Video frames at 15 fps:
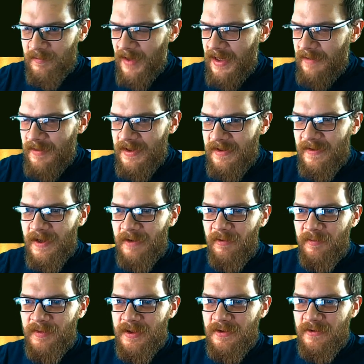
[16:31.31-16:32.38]
maybe there will
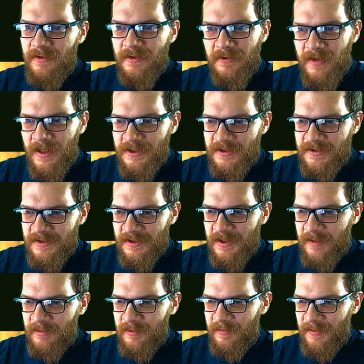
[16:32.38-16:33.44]
be new interactions that
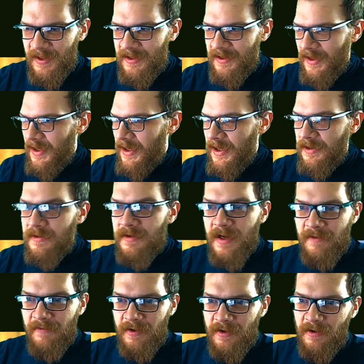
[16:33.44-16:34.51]
come to play, you
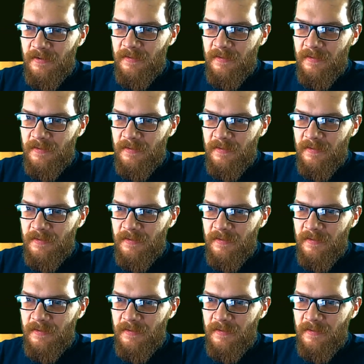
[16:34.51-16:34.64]
never know.